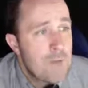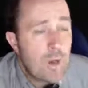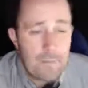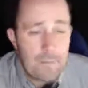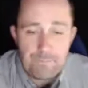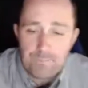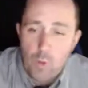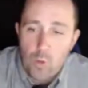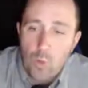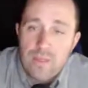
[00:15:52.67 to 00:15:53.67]
Okay,
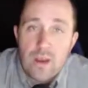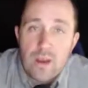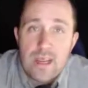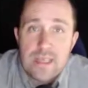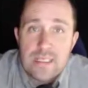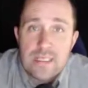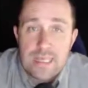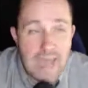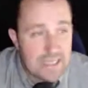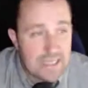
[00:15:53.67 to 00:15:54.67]
when there is
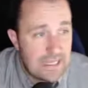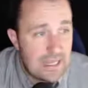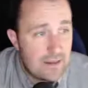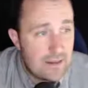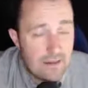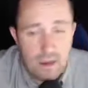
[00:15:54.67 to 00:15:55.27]
an accident,